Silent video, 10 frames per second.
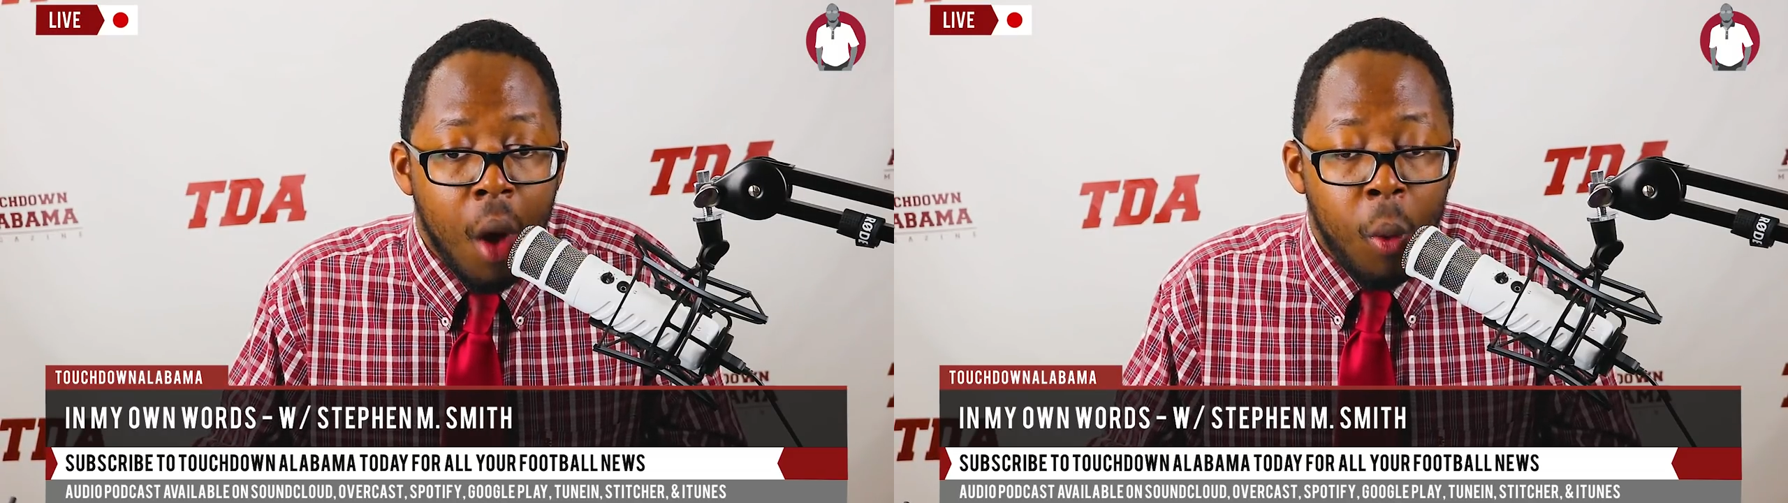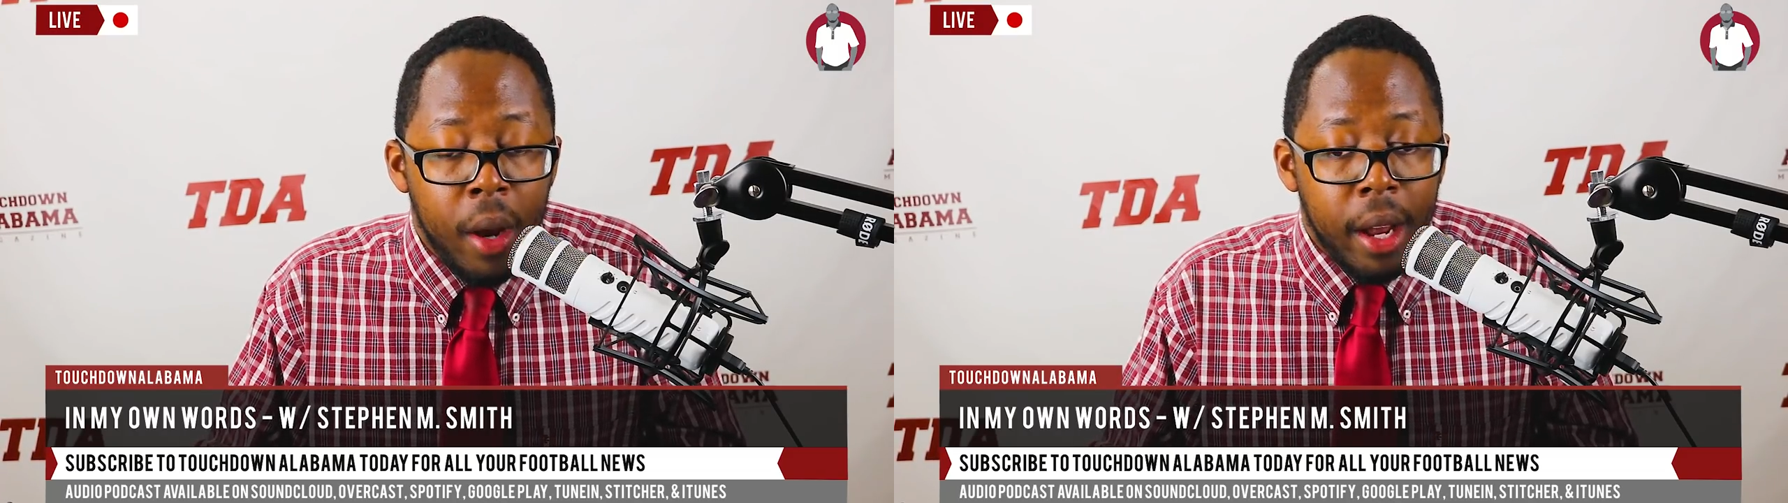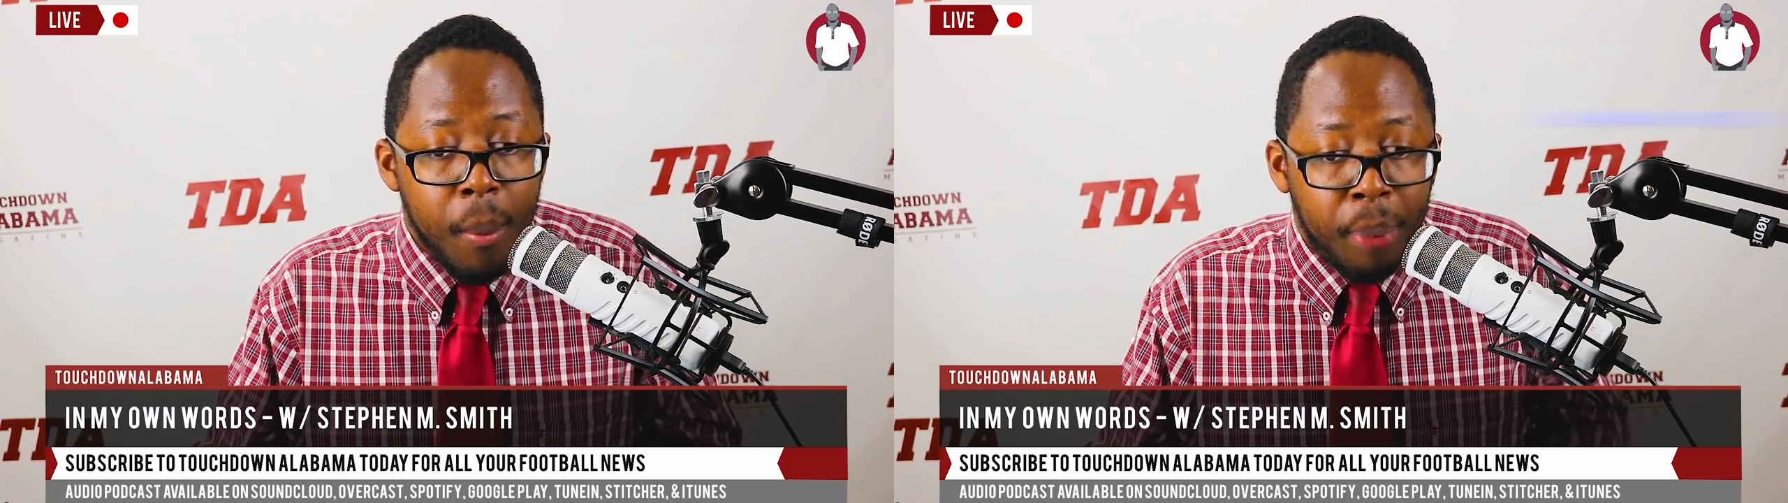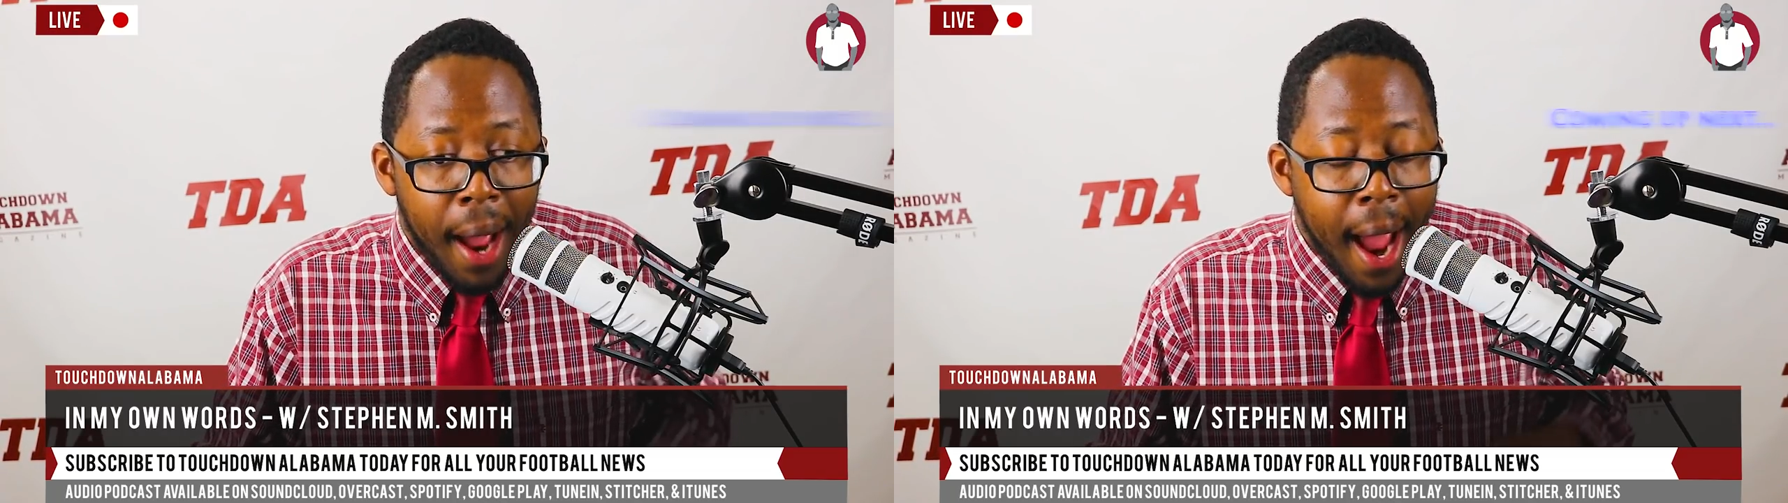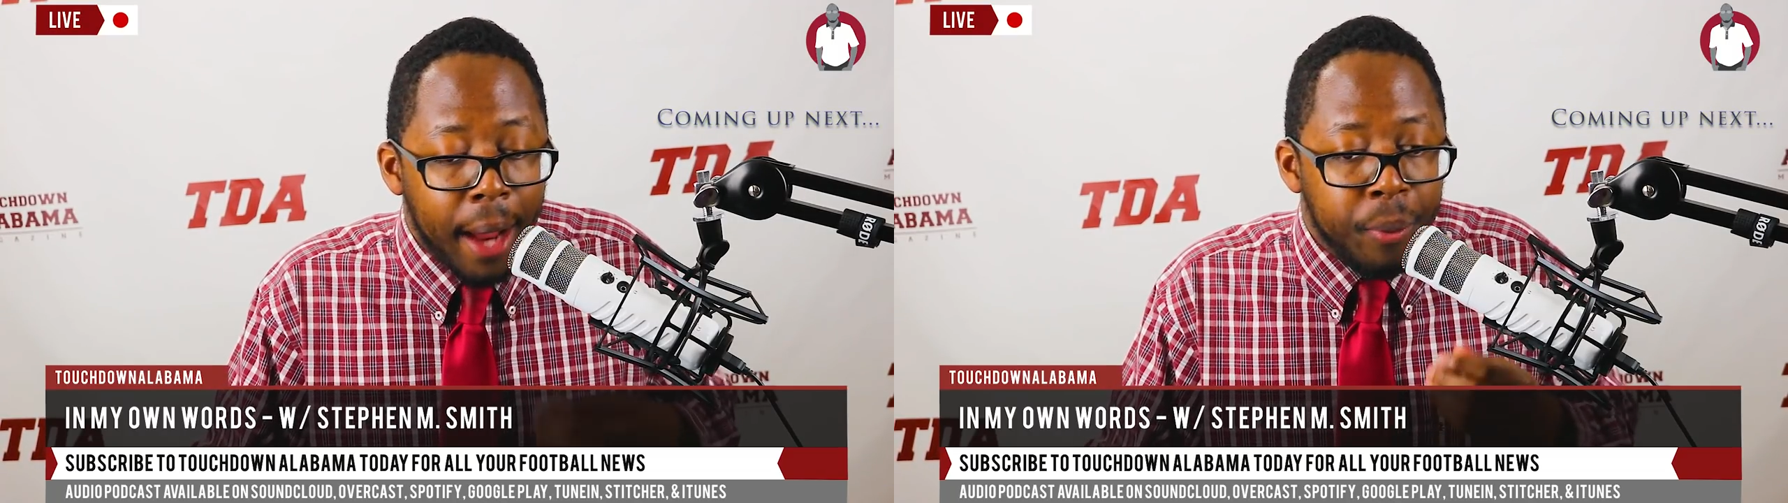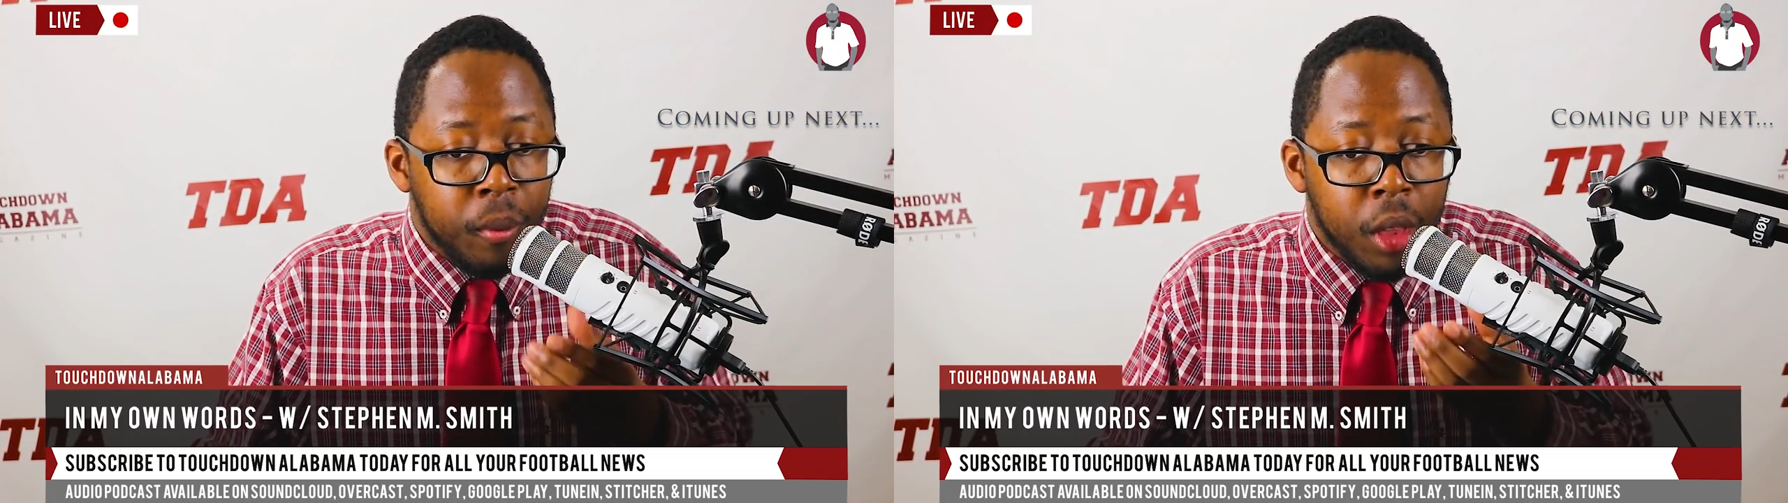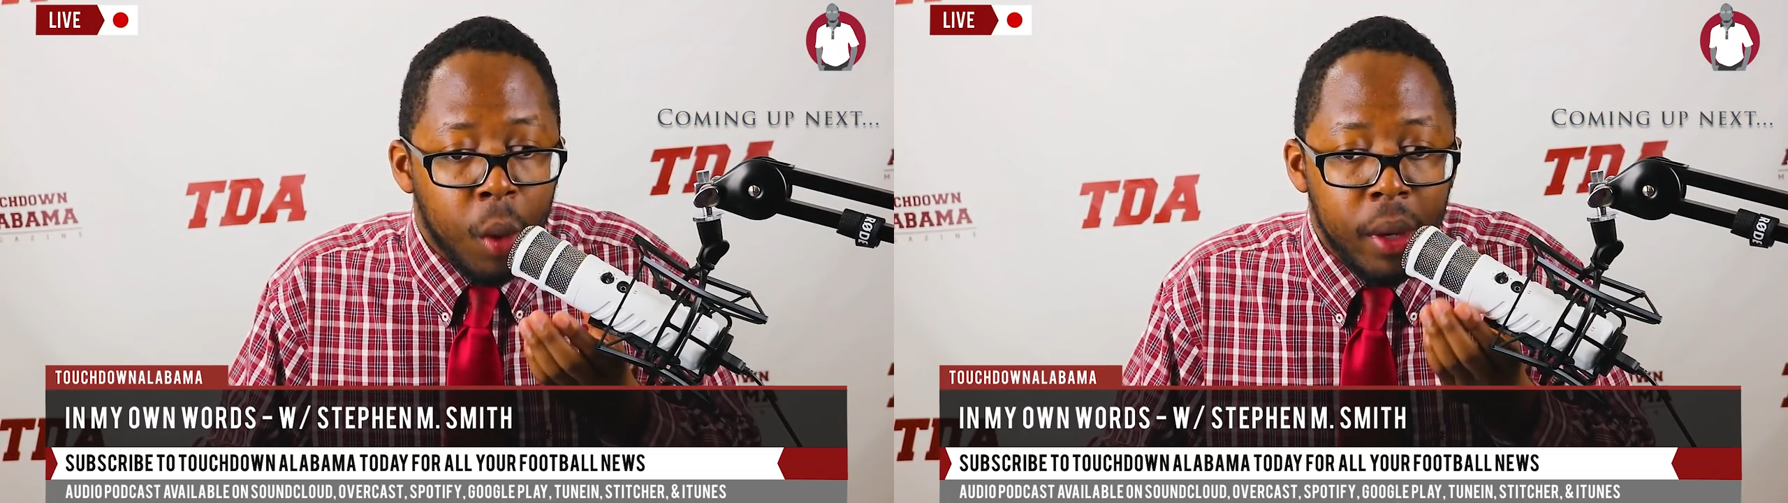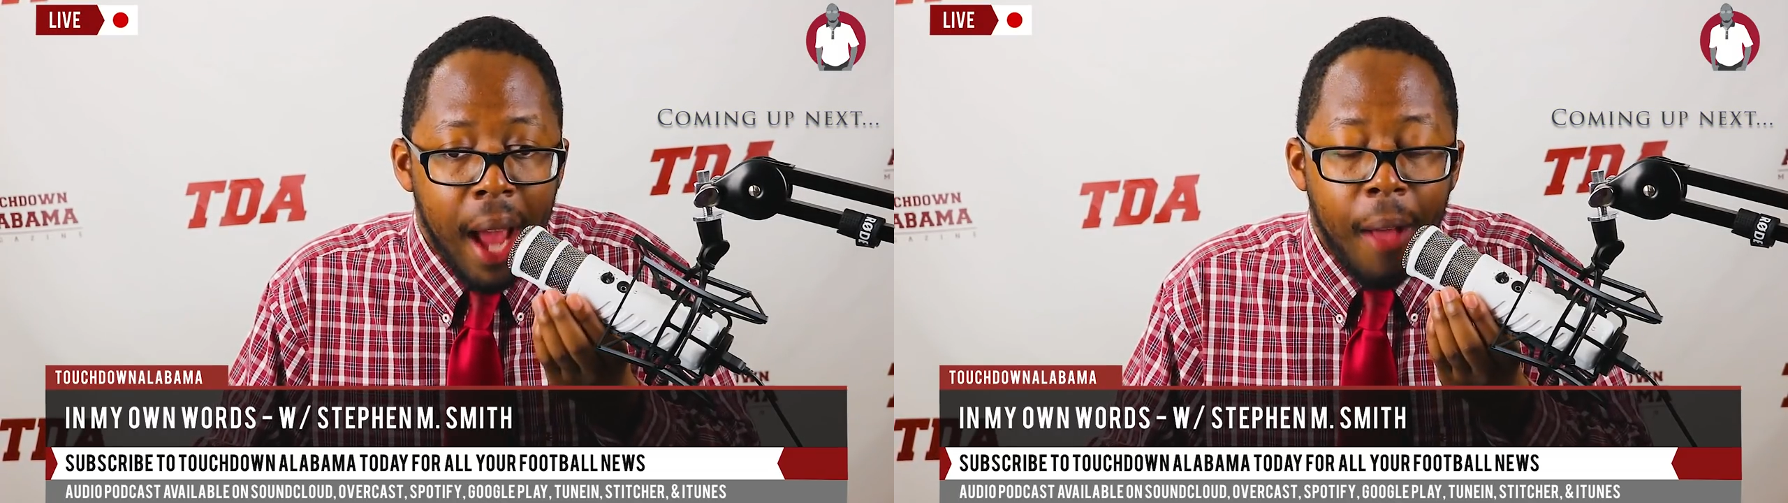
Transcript: When we get back, we